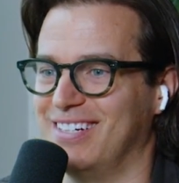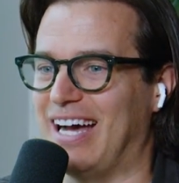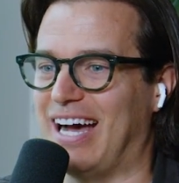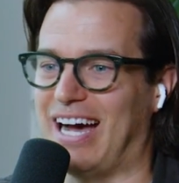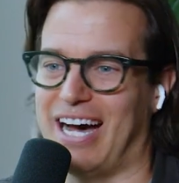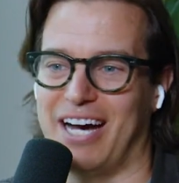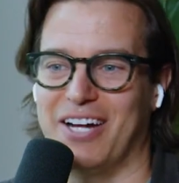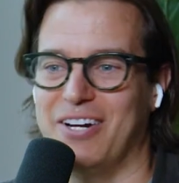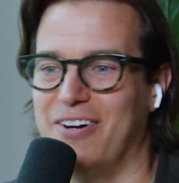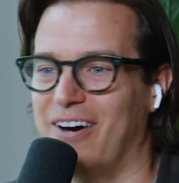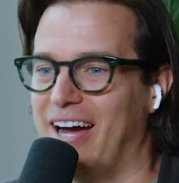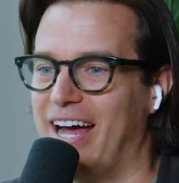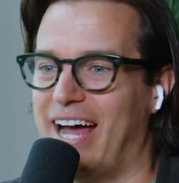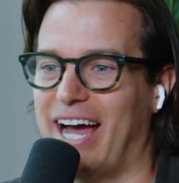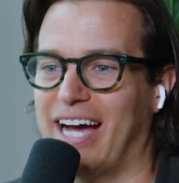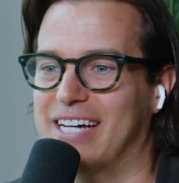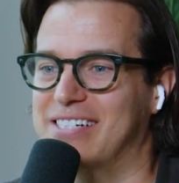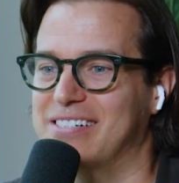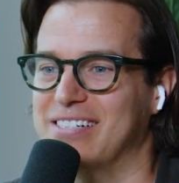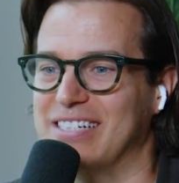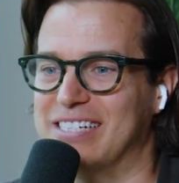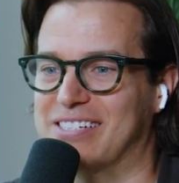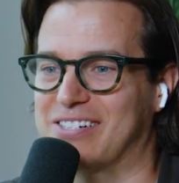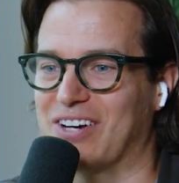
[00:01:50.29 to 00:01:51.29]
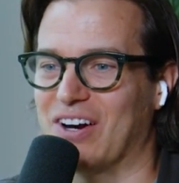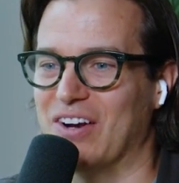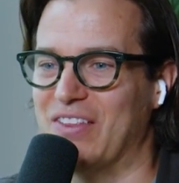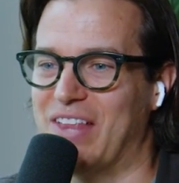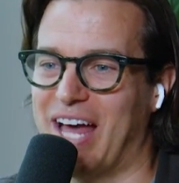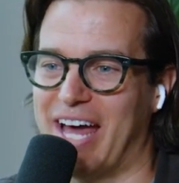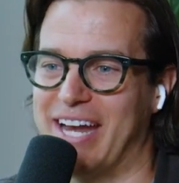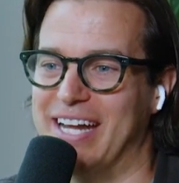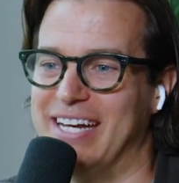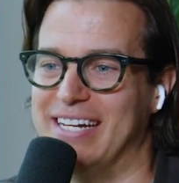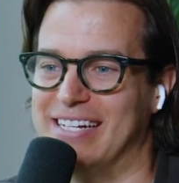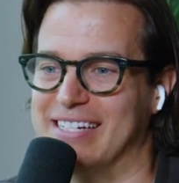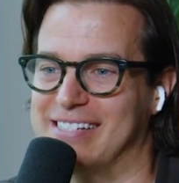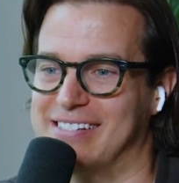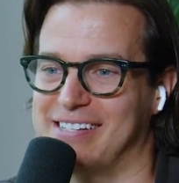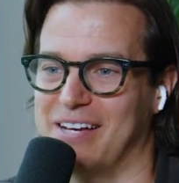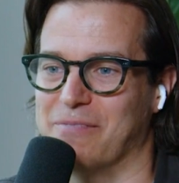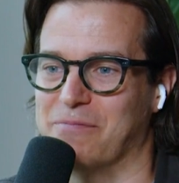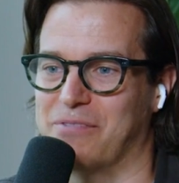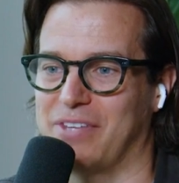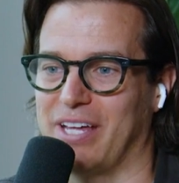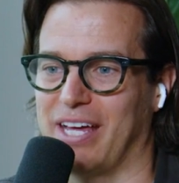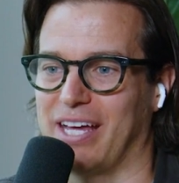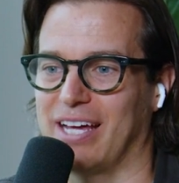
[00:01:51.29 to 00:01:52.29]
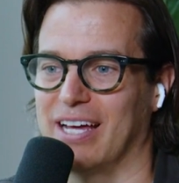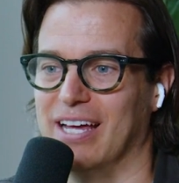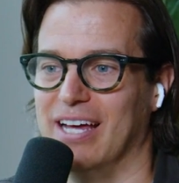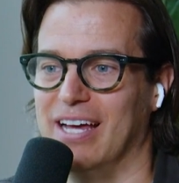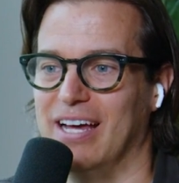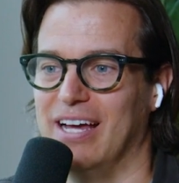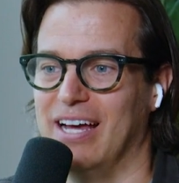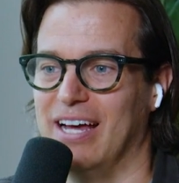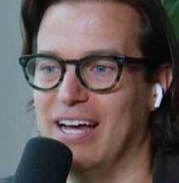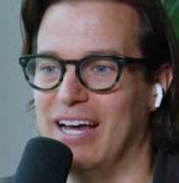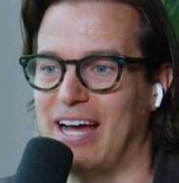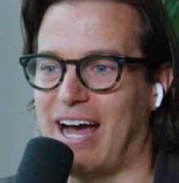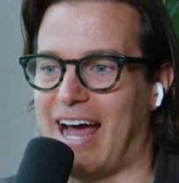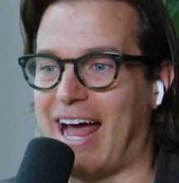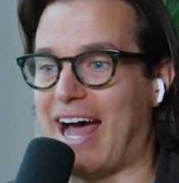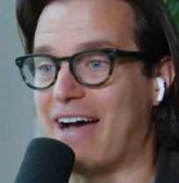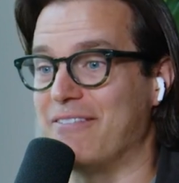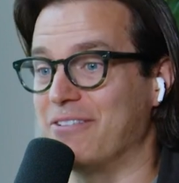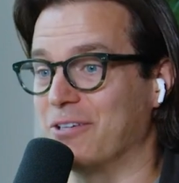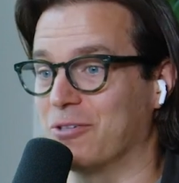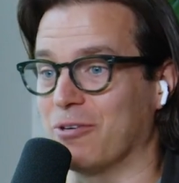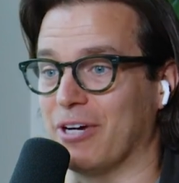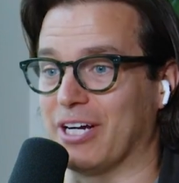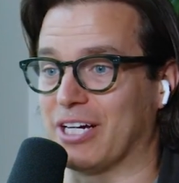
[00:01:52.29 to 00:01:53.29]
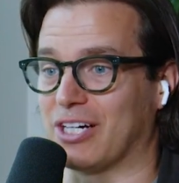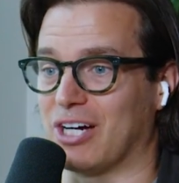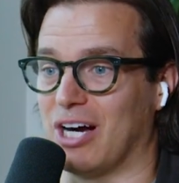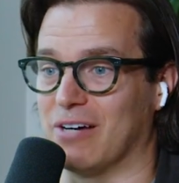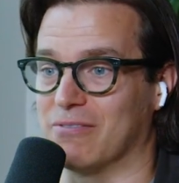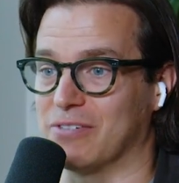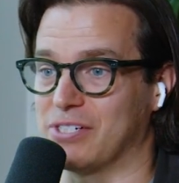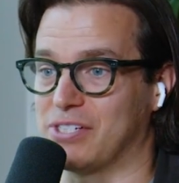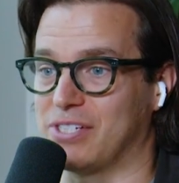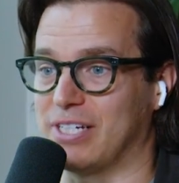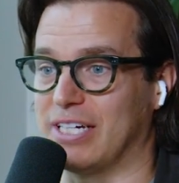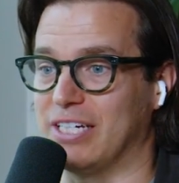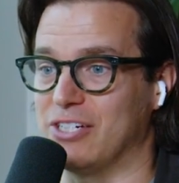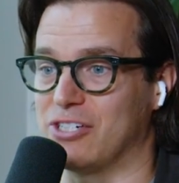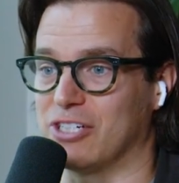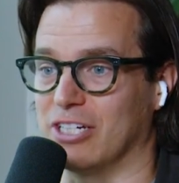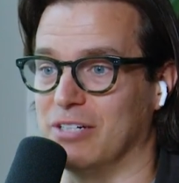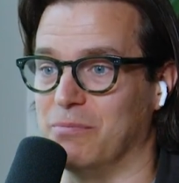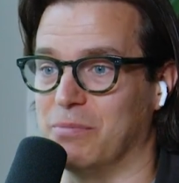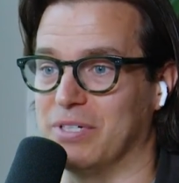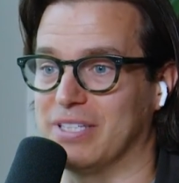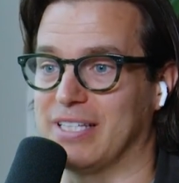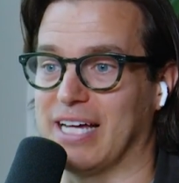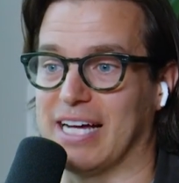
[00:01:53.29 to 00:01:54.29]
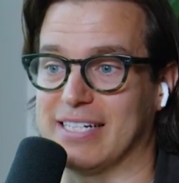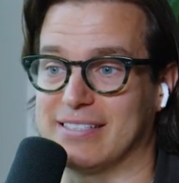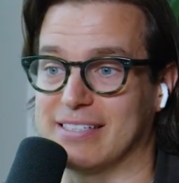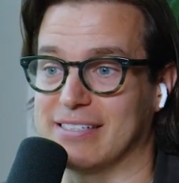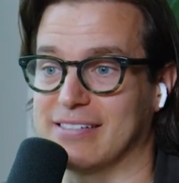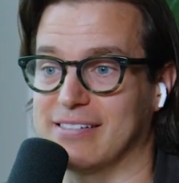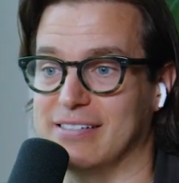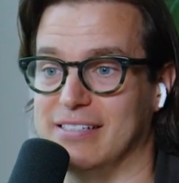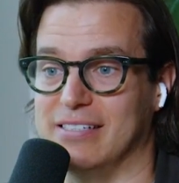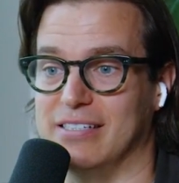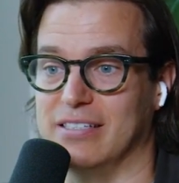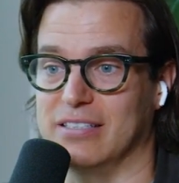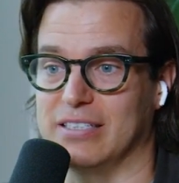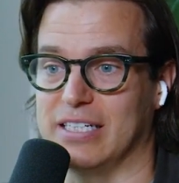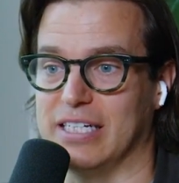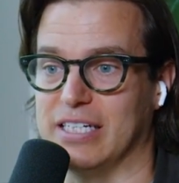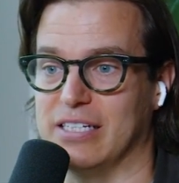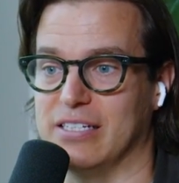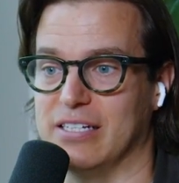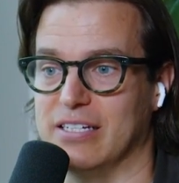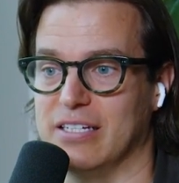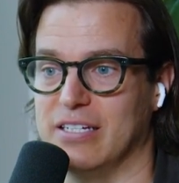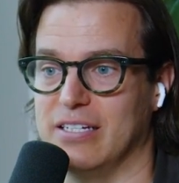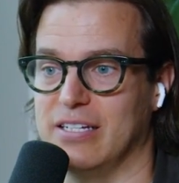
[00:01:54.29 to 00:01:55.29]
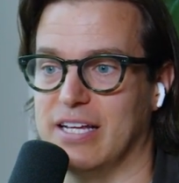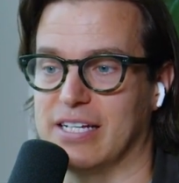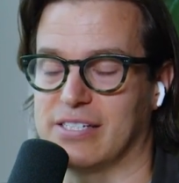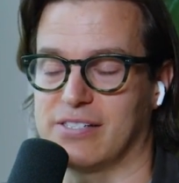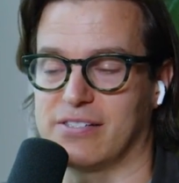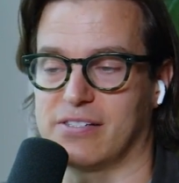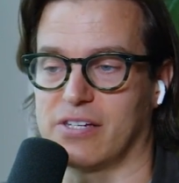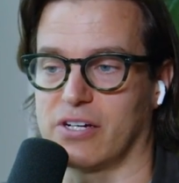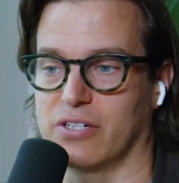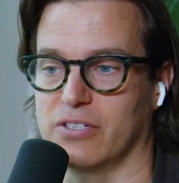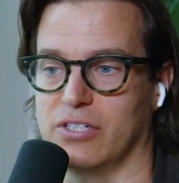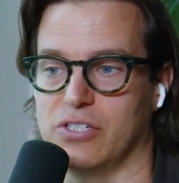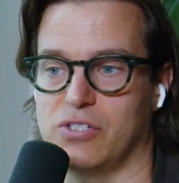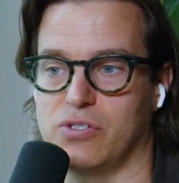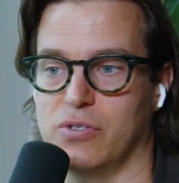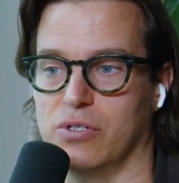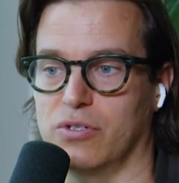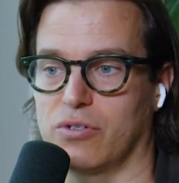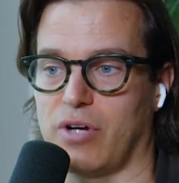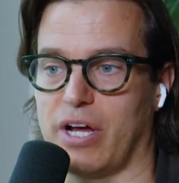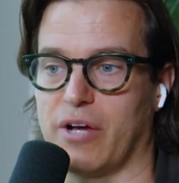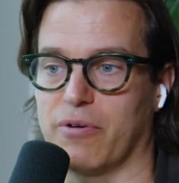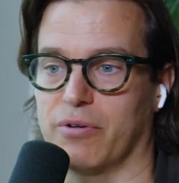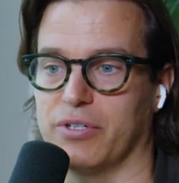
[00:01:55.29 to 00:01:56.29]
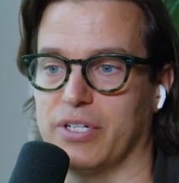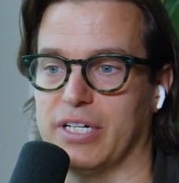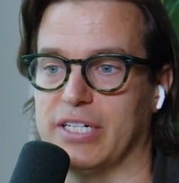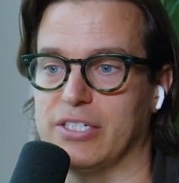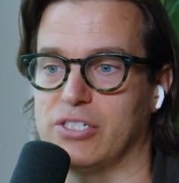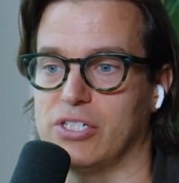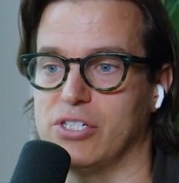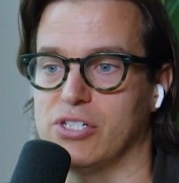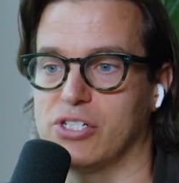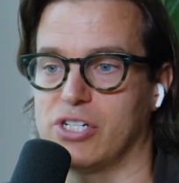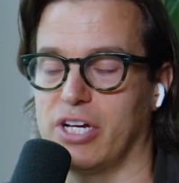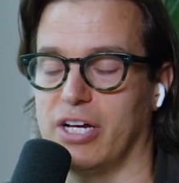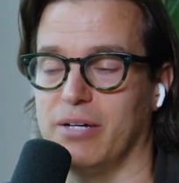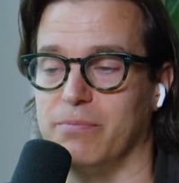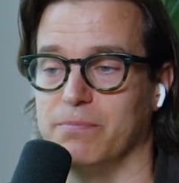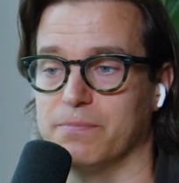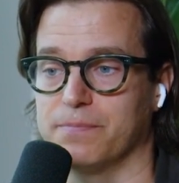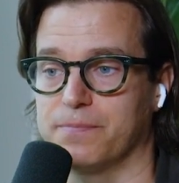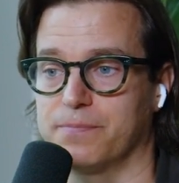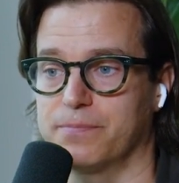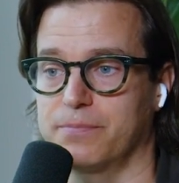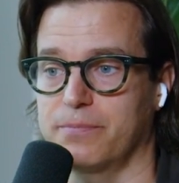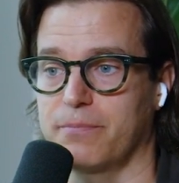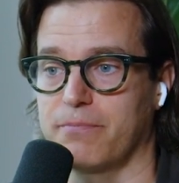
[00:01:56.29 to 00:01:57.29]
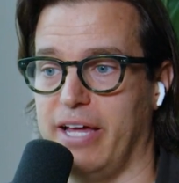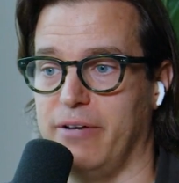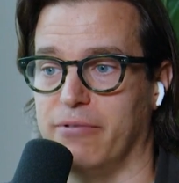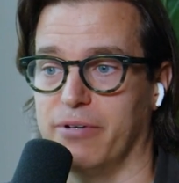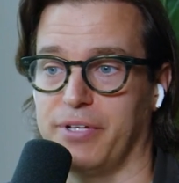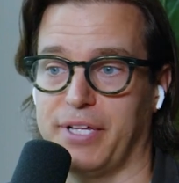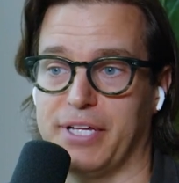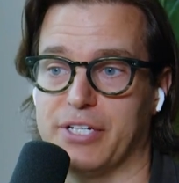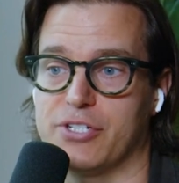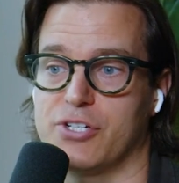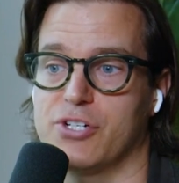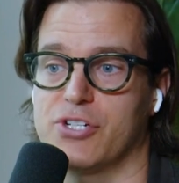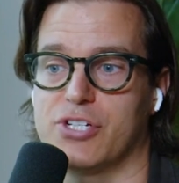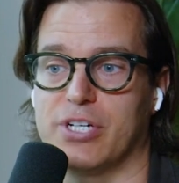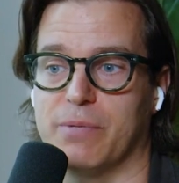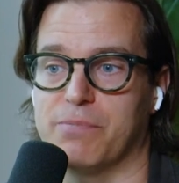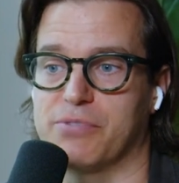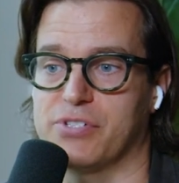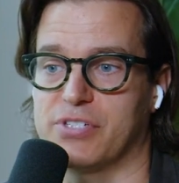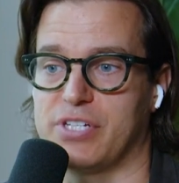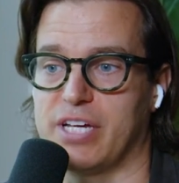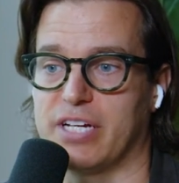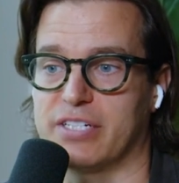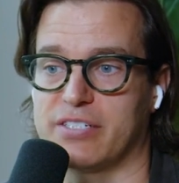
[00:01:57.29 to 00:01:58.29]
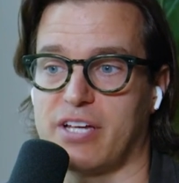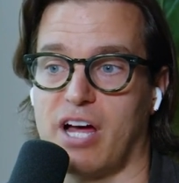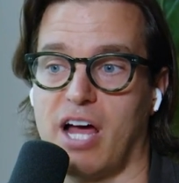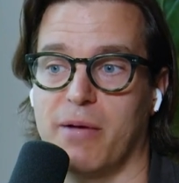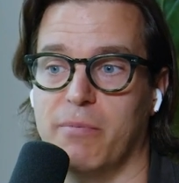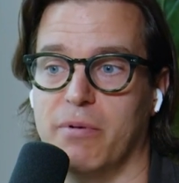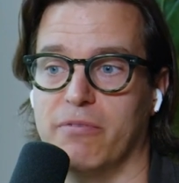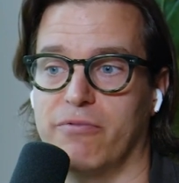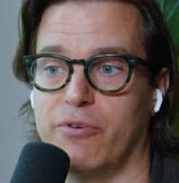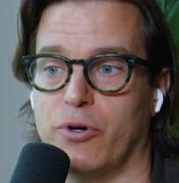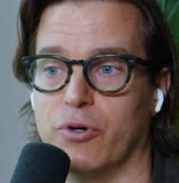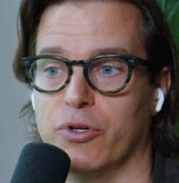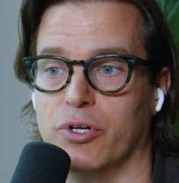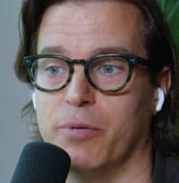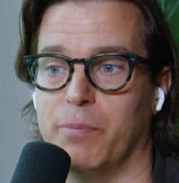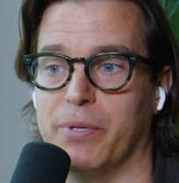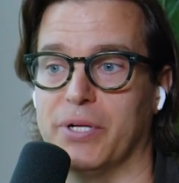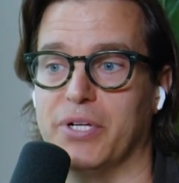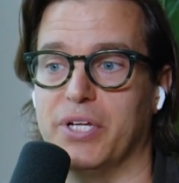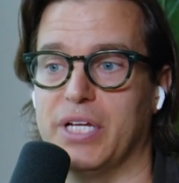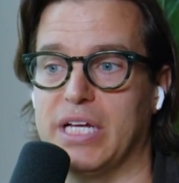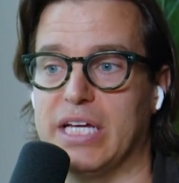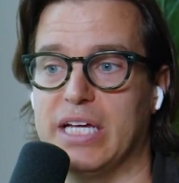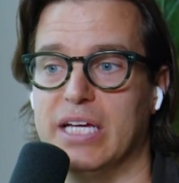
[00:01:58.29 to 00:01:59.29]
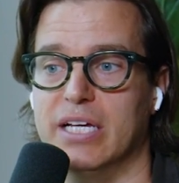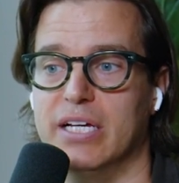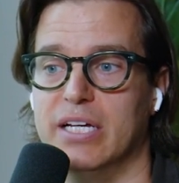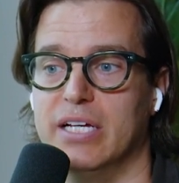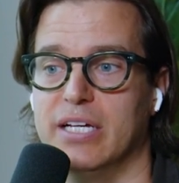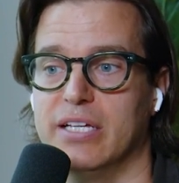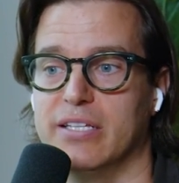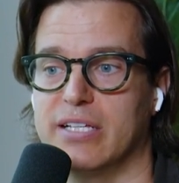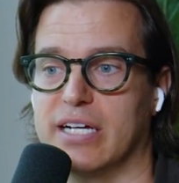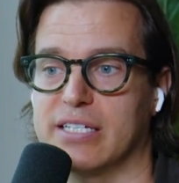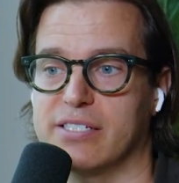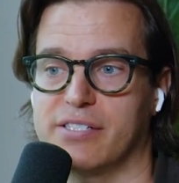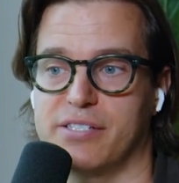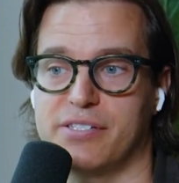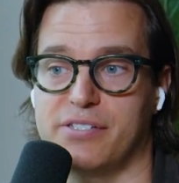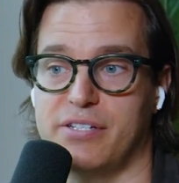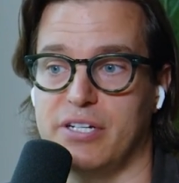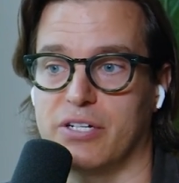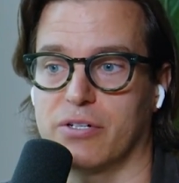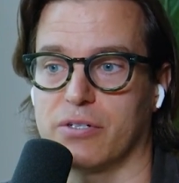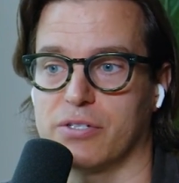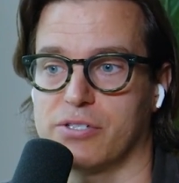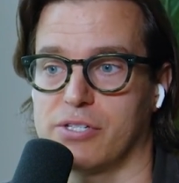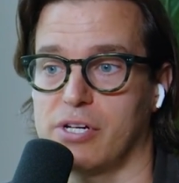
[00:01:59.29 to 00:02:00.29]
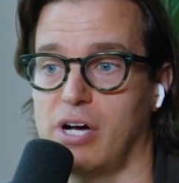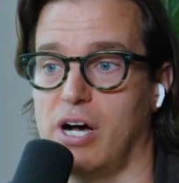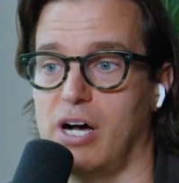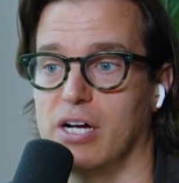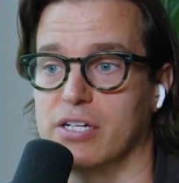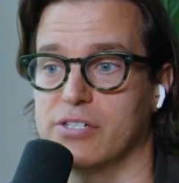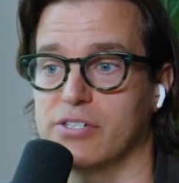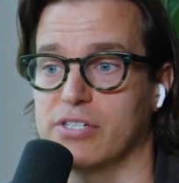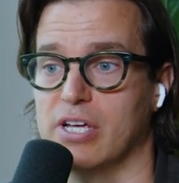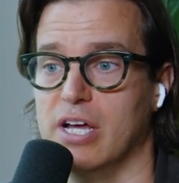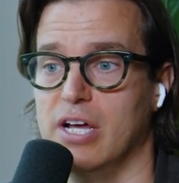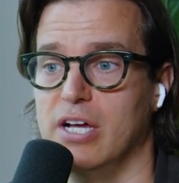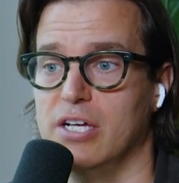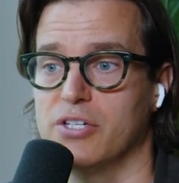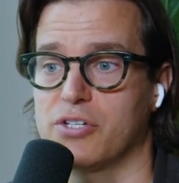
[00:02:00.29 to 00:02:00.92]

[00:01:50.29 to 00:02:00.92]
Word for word: How do I actually turn that into something? I have a great conversation, but that doesn't lead necessarily to a great relationship. And relationships take time and vulnerability. That's the secret sauce.